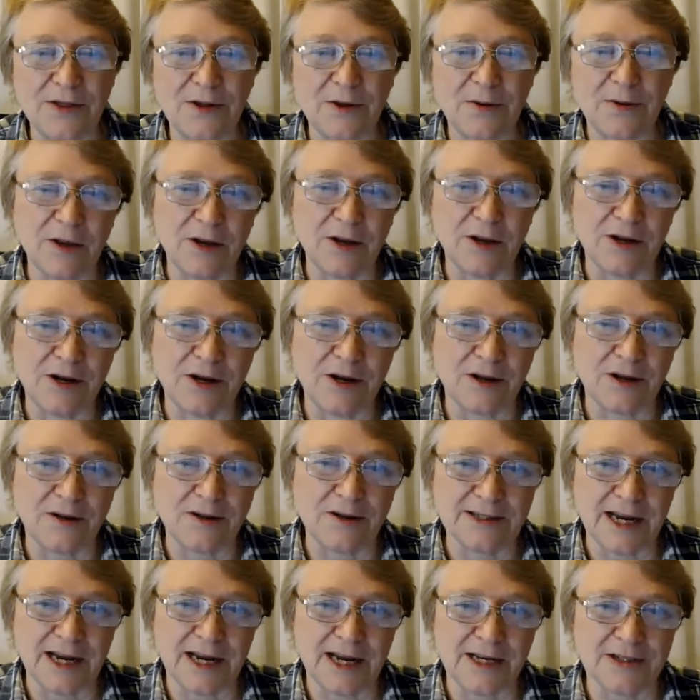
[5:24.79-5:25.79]
their political
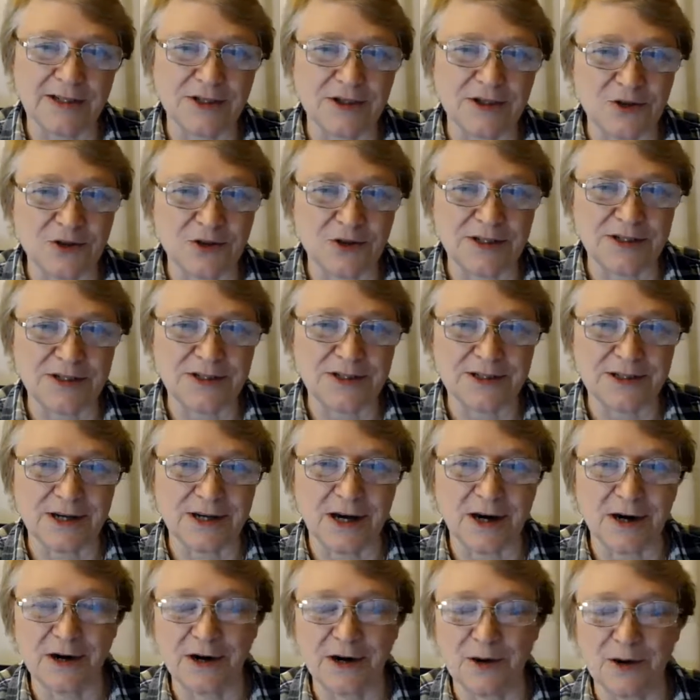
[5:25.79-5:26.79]
status choices
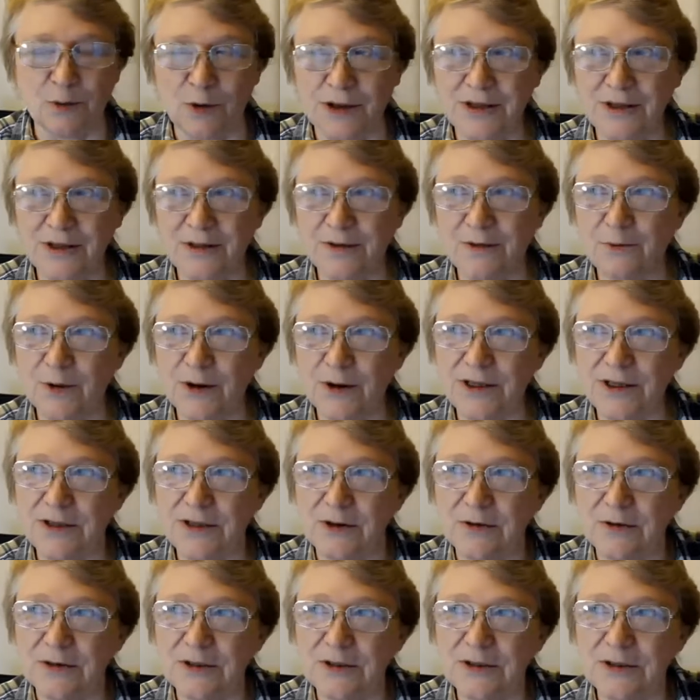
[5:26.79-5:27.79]
are and what
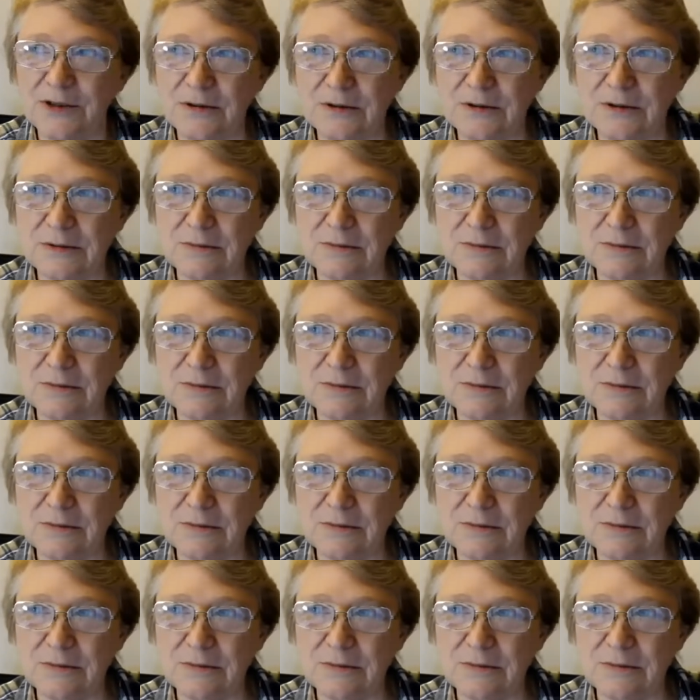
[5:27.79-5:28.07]
those